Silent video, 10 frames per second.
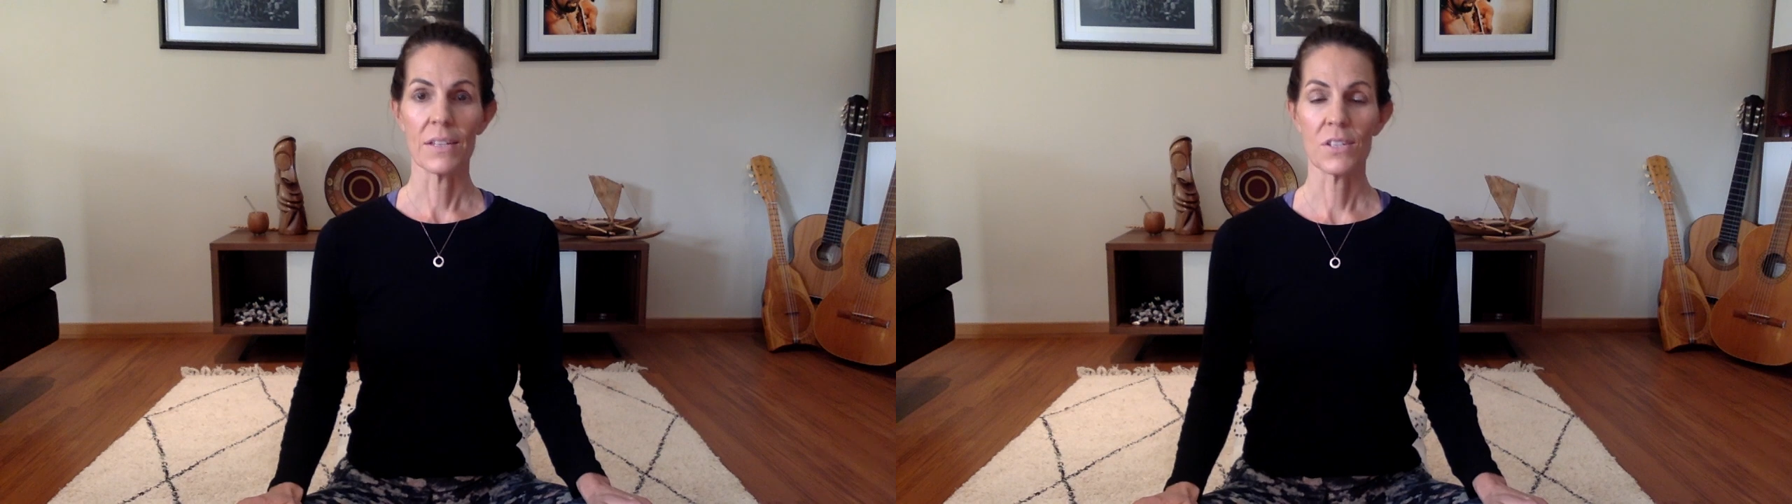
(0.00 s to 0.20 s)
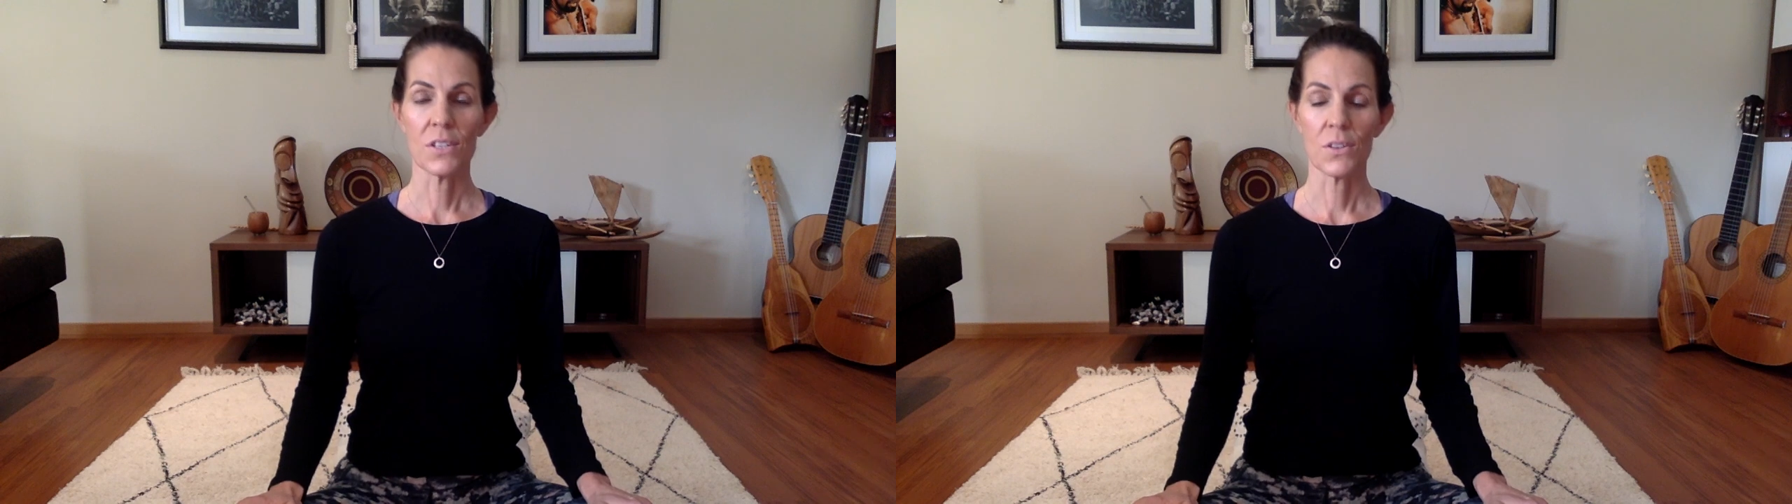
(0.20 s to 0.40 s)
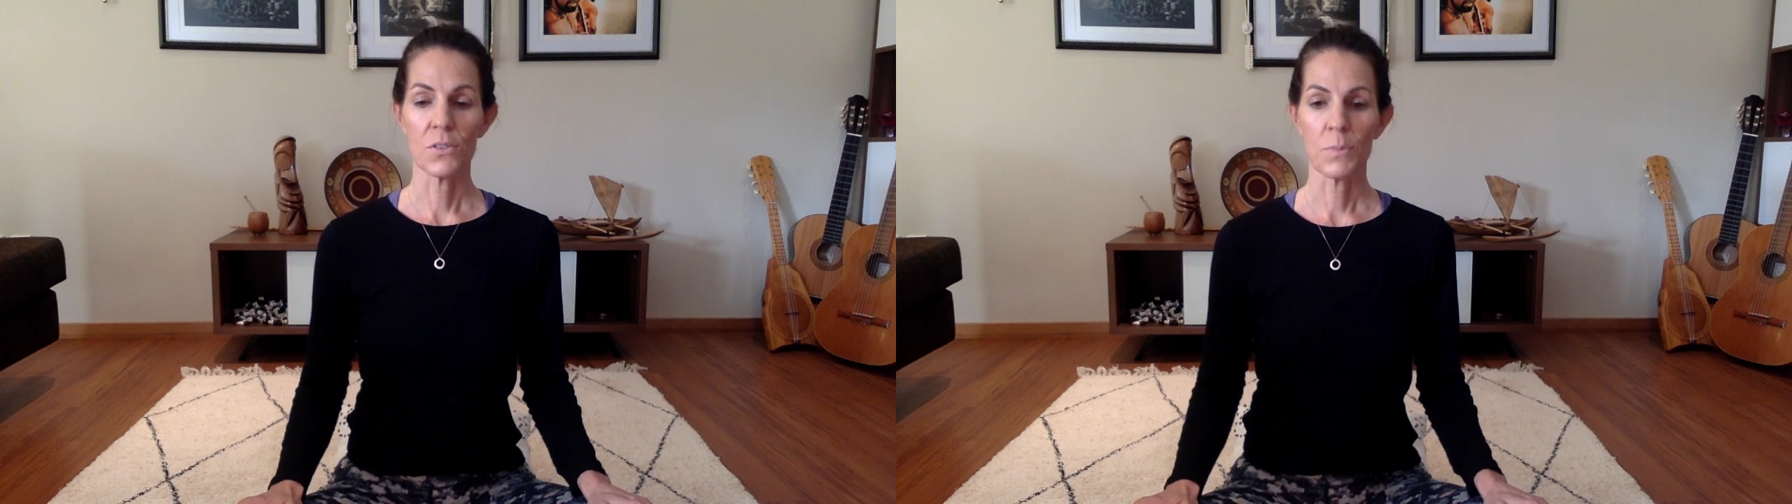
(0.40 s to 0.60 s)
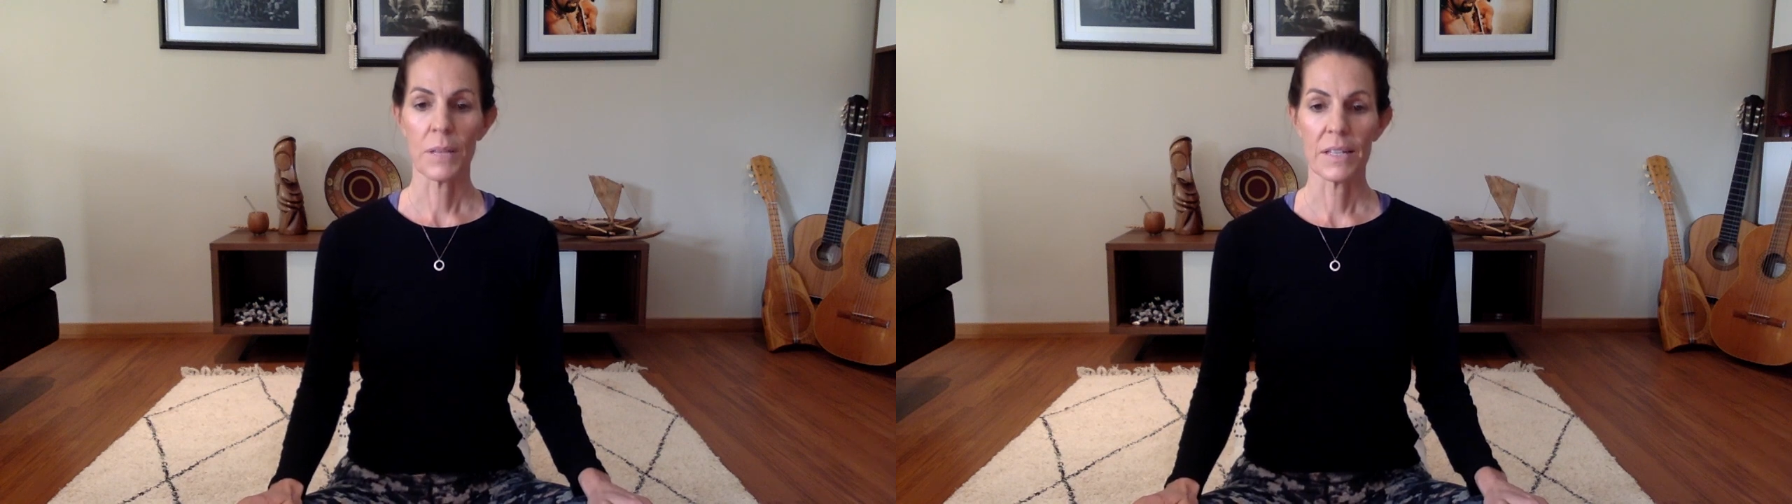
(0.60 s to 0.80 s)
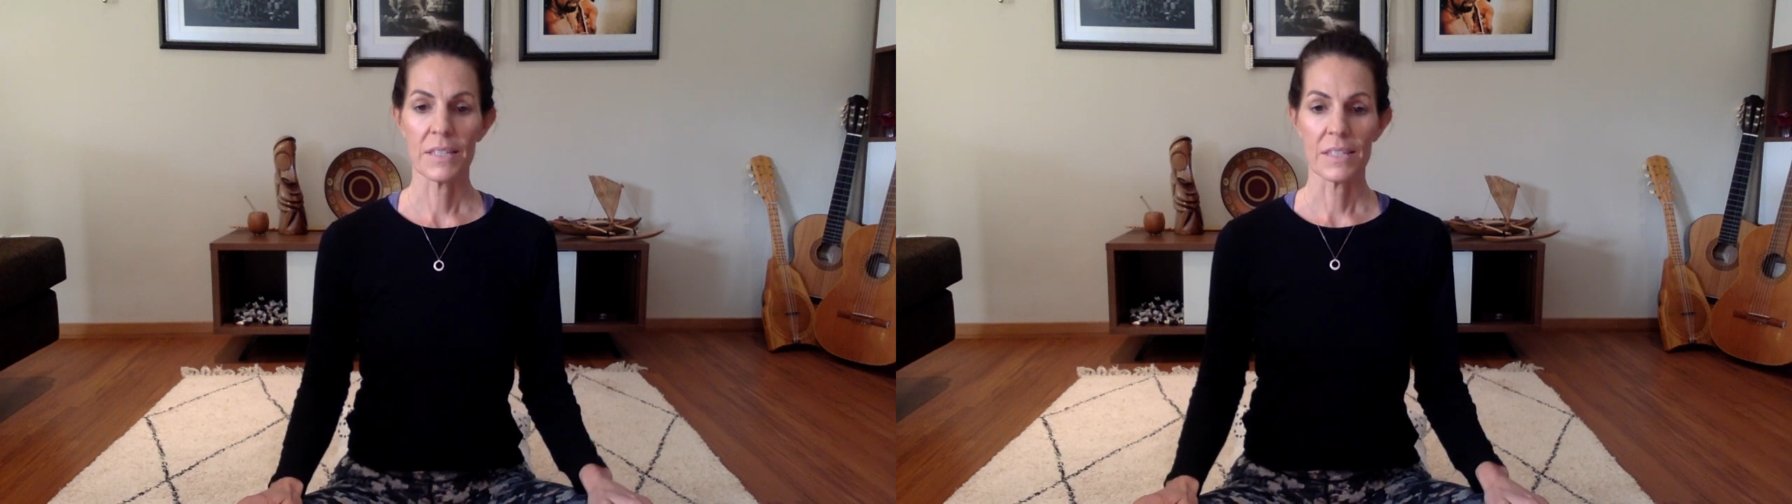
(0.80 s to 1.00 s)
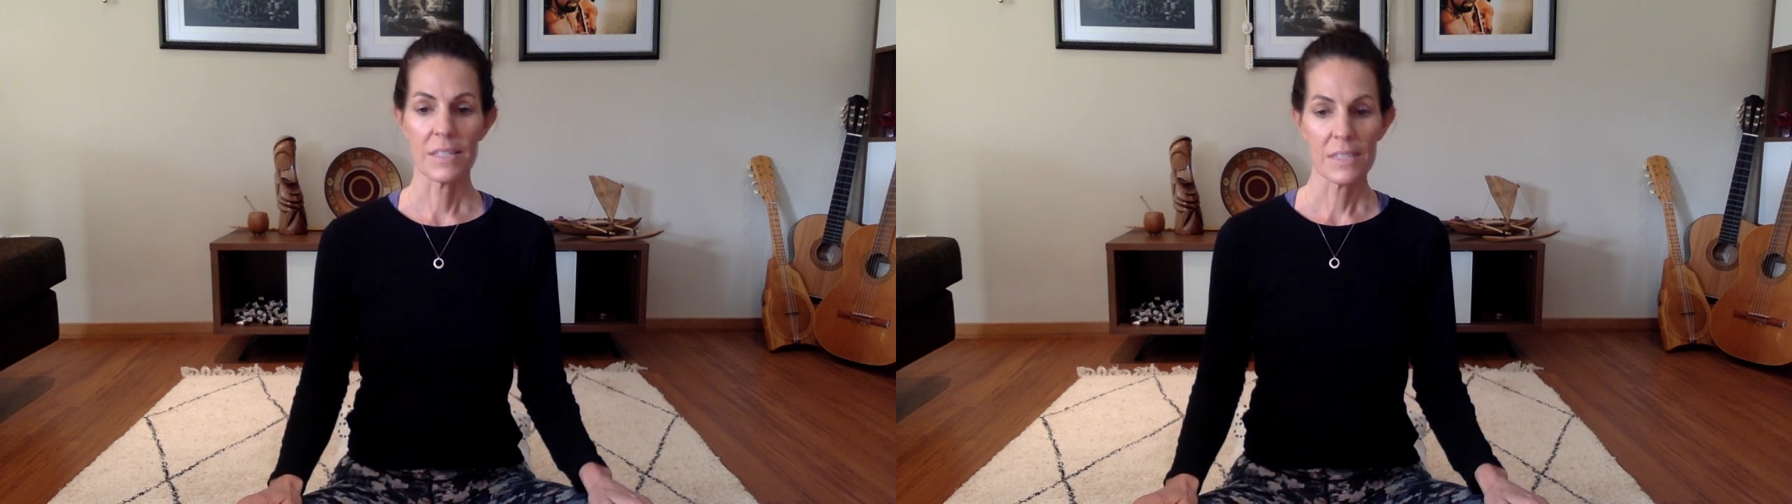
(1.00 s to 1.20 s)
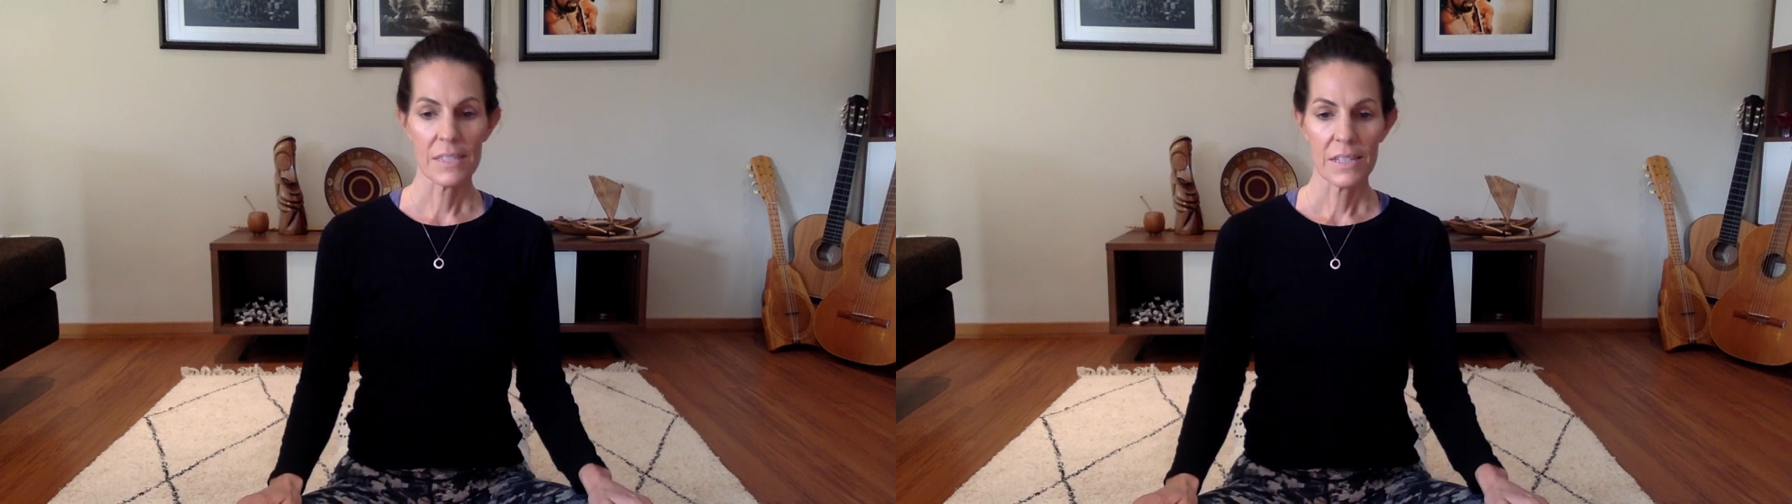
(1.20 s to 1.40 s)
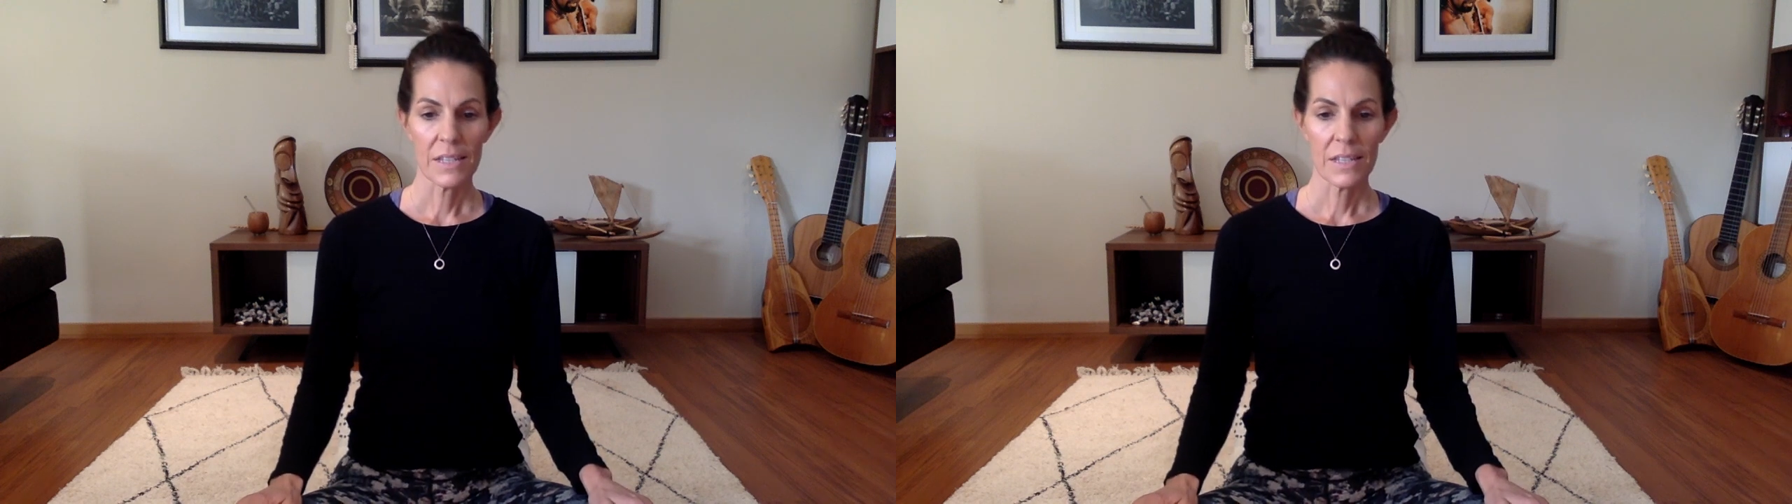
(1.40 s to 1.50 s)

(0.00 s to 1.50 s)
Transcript: into those places